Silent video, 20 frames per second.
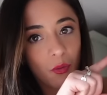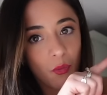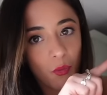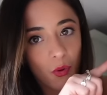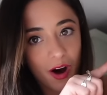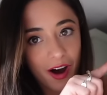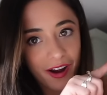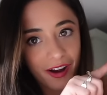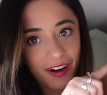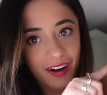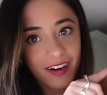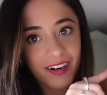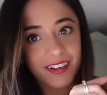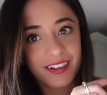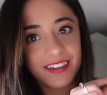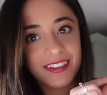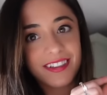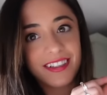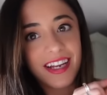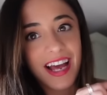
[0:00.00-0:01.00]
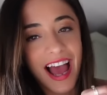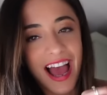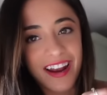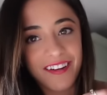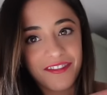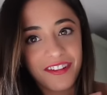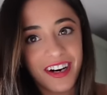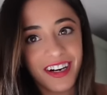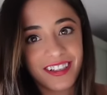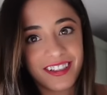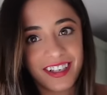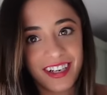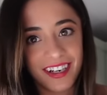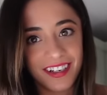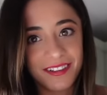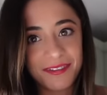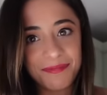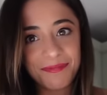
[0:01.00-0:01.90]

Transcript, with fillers: water, and vodka.